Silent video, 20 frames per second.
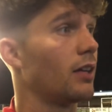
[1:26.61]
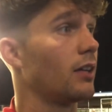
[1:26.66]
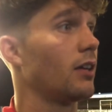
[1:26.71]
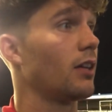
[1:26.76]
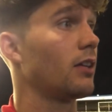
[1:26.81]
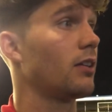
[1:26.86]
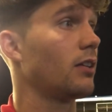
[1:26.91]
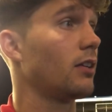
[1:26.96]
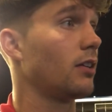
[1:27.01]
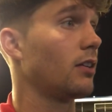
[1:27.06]
I
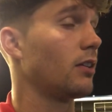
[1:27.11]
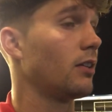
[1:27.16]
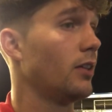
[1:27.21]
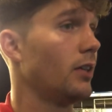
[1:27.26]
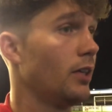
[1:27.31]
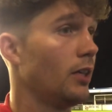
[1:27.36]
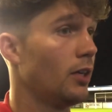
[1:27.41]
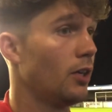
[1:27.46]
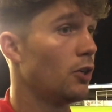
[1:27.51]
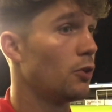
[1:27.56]
think
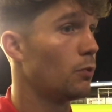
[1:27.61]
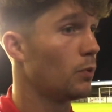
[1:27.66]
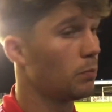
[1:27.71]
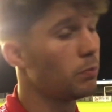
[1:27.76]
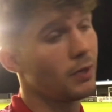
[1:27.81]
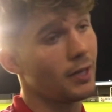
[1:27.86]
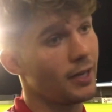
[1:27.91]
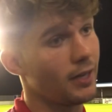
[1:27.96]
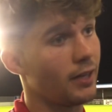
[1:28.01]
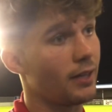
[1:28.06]
we
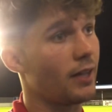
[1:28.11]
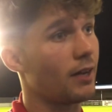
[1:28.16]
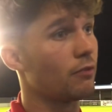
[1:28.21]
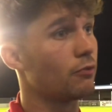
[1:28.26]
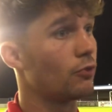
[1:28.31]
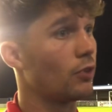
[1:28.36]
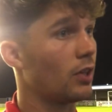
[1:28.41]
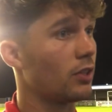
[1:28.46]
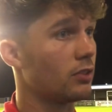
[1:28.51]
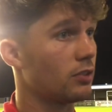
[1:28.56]
play like that
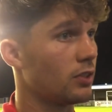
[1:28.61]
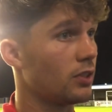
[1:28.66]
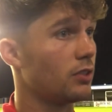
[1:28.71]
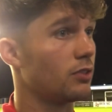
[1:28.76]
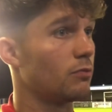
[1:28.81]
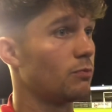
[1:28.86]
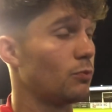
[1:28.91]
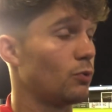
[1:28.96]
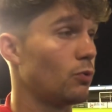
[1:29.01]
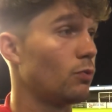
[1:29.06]
throughout the season
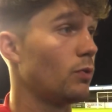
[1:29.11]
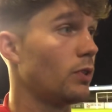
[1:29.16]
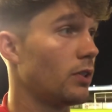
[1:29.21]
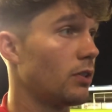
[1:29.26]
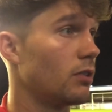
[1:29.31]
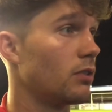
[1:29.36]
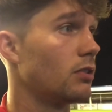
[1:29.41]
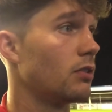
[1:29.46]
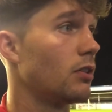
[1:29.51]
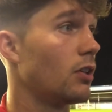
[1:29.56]
and we'll win
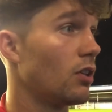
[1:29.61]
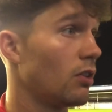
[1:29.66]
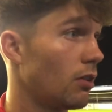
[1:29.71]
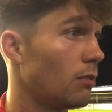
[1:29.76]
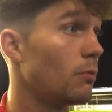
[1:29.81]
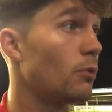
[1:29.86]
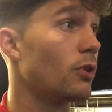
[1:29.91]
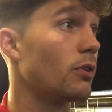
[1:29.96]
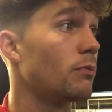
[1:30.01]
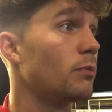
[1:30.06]
a lot
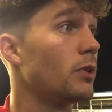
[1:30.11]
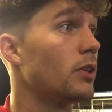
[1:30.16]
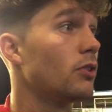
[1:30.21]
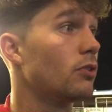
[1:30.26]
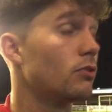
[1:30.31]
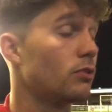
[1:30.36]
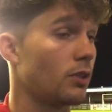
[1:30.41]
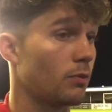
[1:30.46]
more than we lose,